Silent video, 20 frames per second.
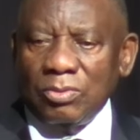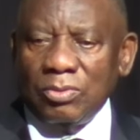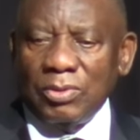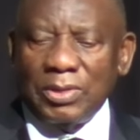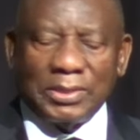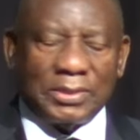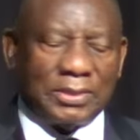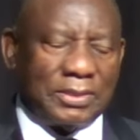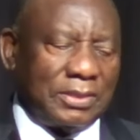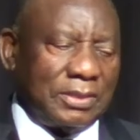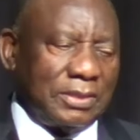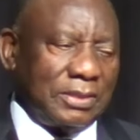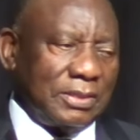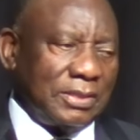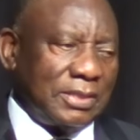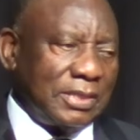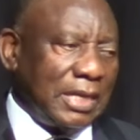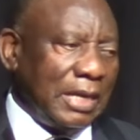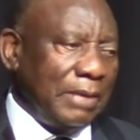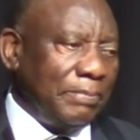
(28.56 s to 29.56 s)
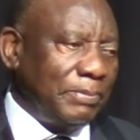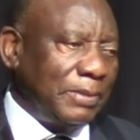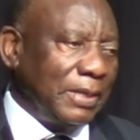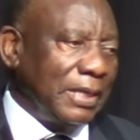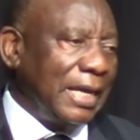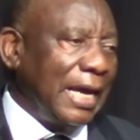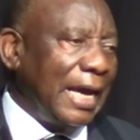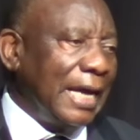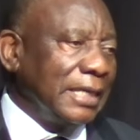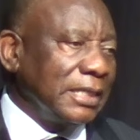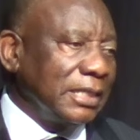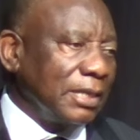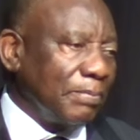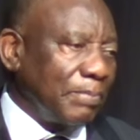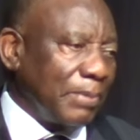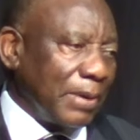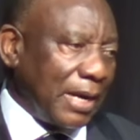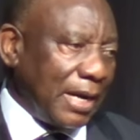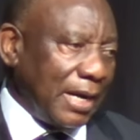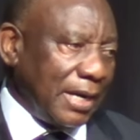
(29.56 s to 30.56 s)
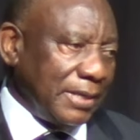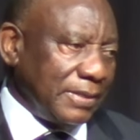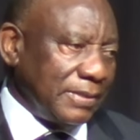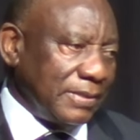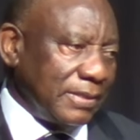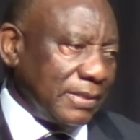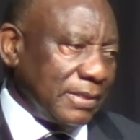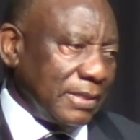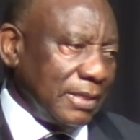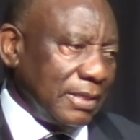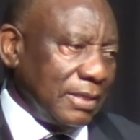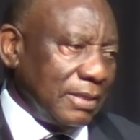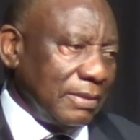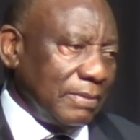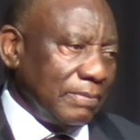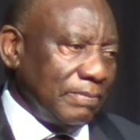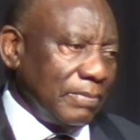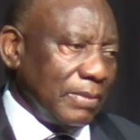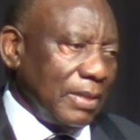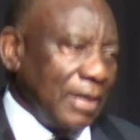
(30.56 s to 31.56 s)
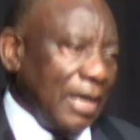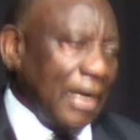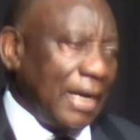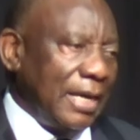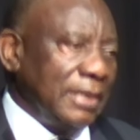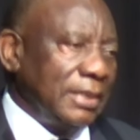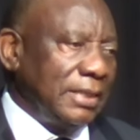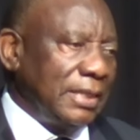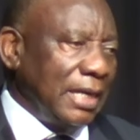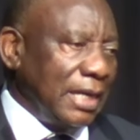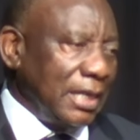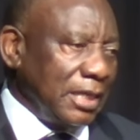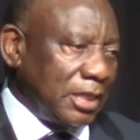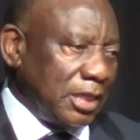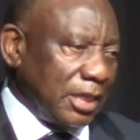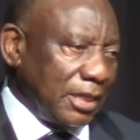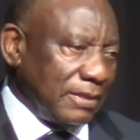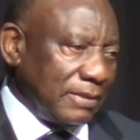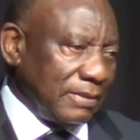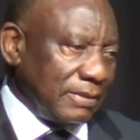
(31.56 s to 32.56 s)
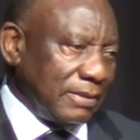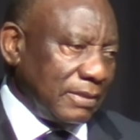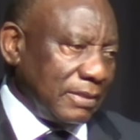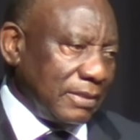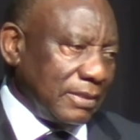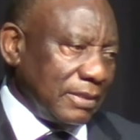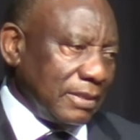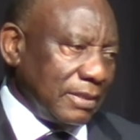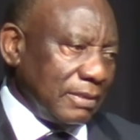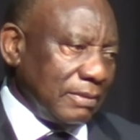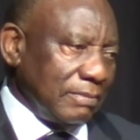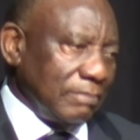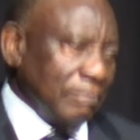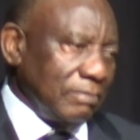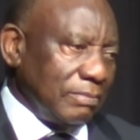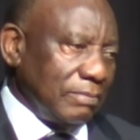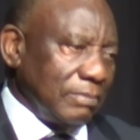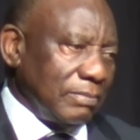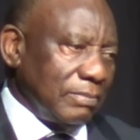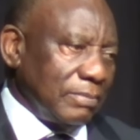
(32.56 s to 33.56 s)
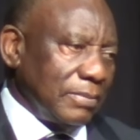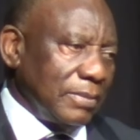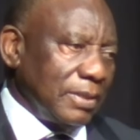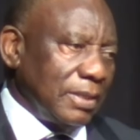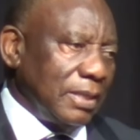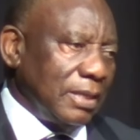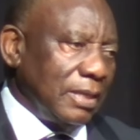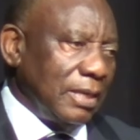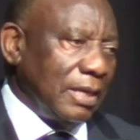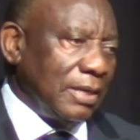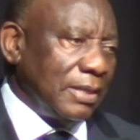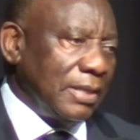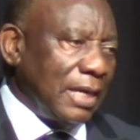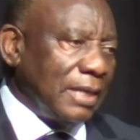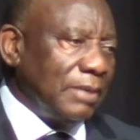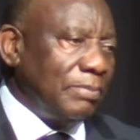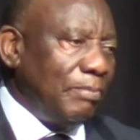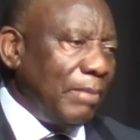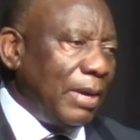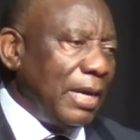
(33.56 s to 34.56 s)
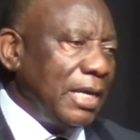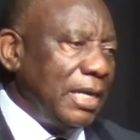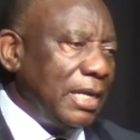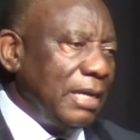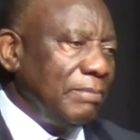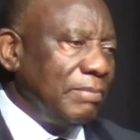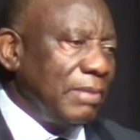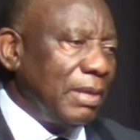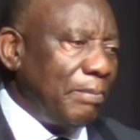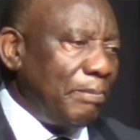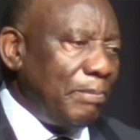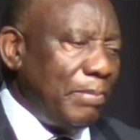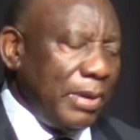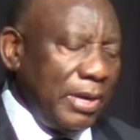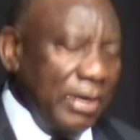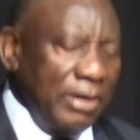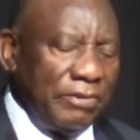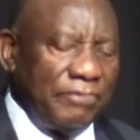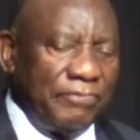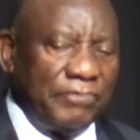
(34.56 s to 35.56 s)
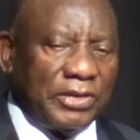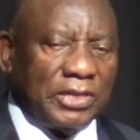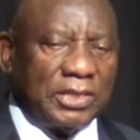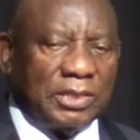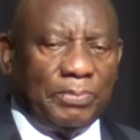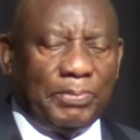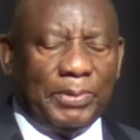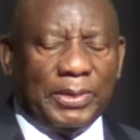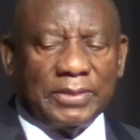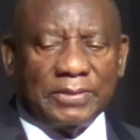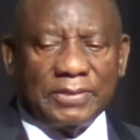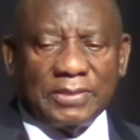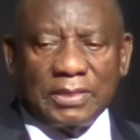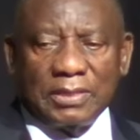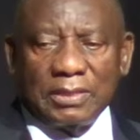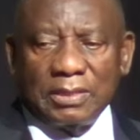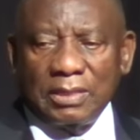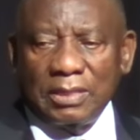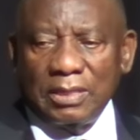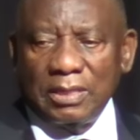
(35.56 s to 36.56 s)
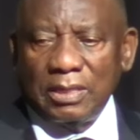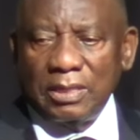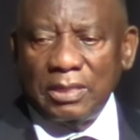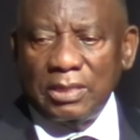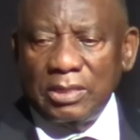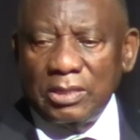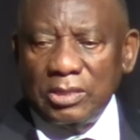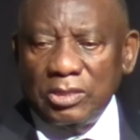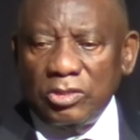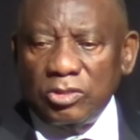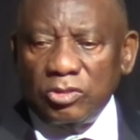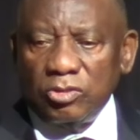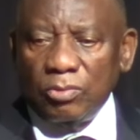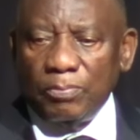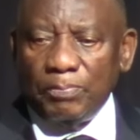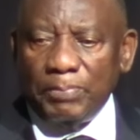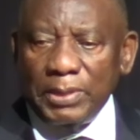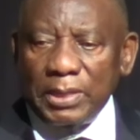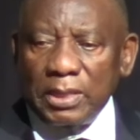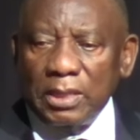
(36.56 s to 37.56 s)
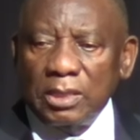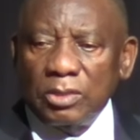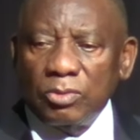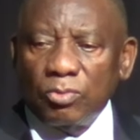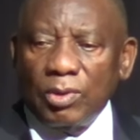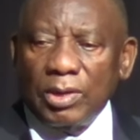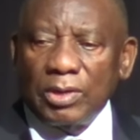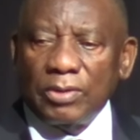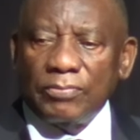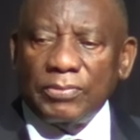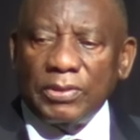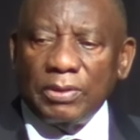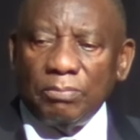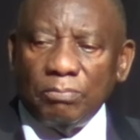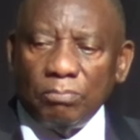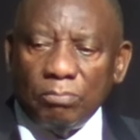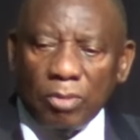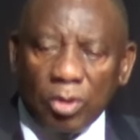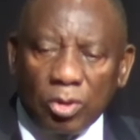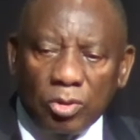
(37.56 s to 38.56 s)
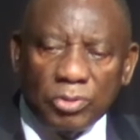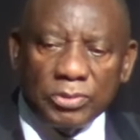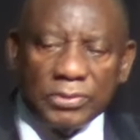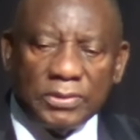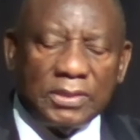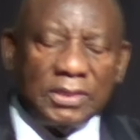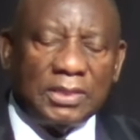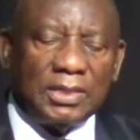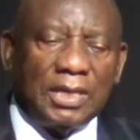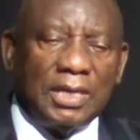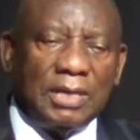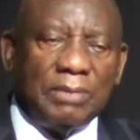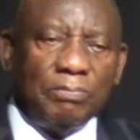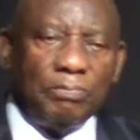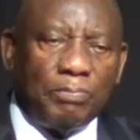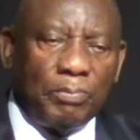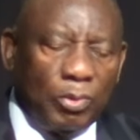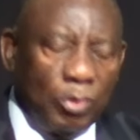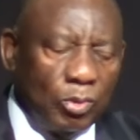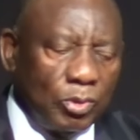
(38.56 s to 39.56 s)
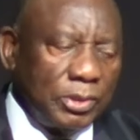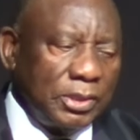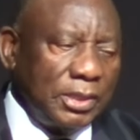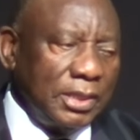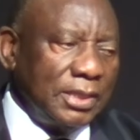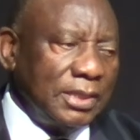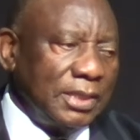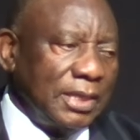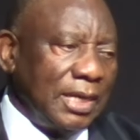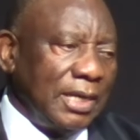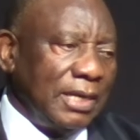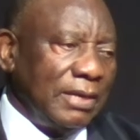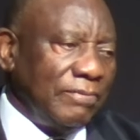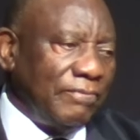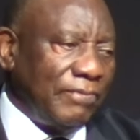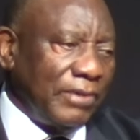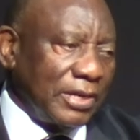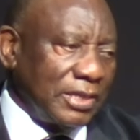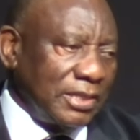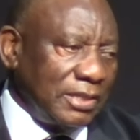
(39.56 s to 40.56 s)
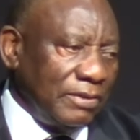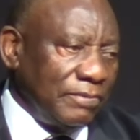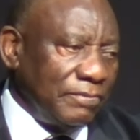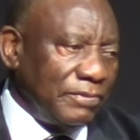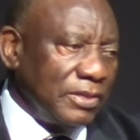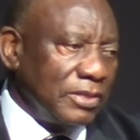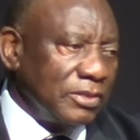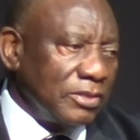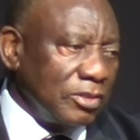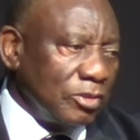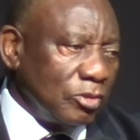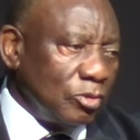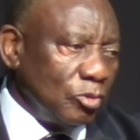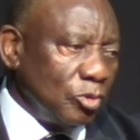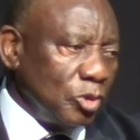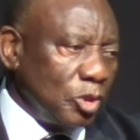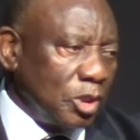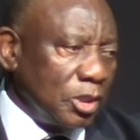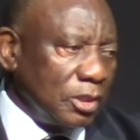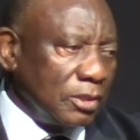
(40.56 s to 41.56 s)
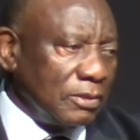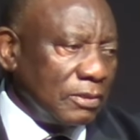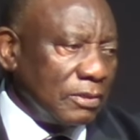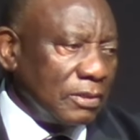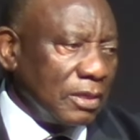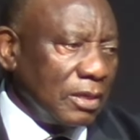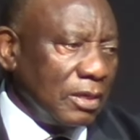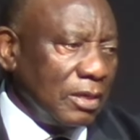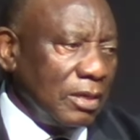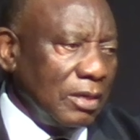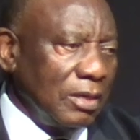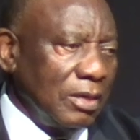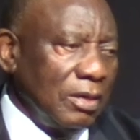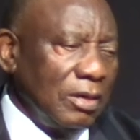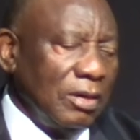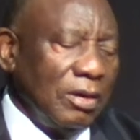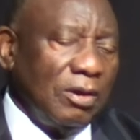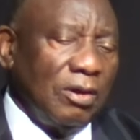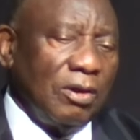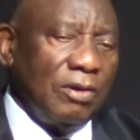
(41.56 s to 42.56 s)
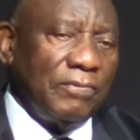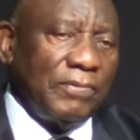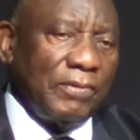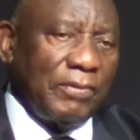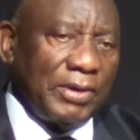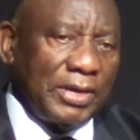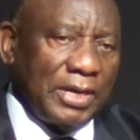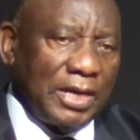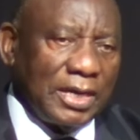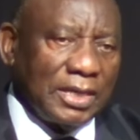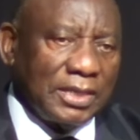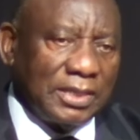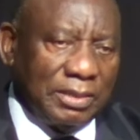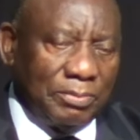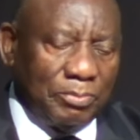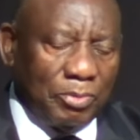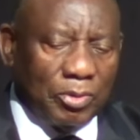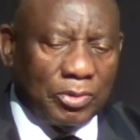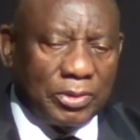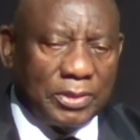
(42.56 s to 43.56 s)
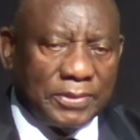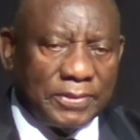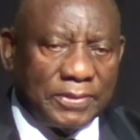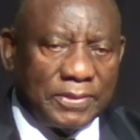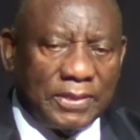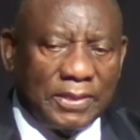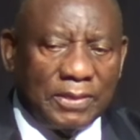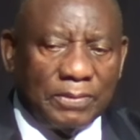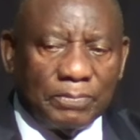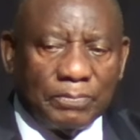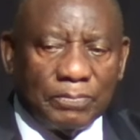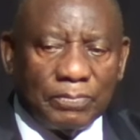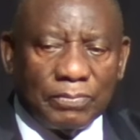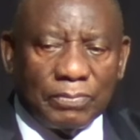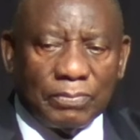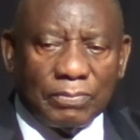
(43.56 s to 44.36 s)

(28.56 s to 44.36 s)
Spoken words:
who was steeped in enterprise and diligence that made him the perfect person to build one of the most important and effective institutions of our young democracy.